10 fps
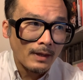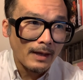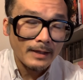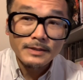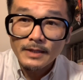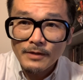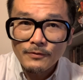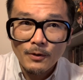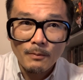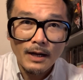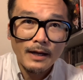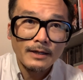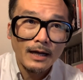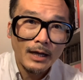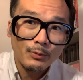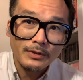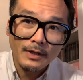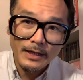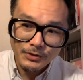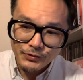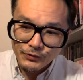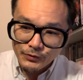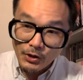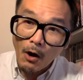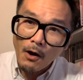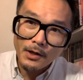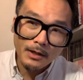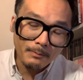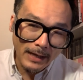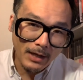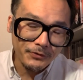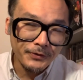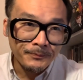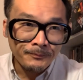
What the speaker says: And today, if you don't mind, I would like to talk about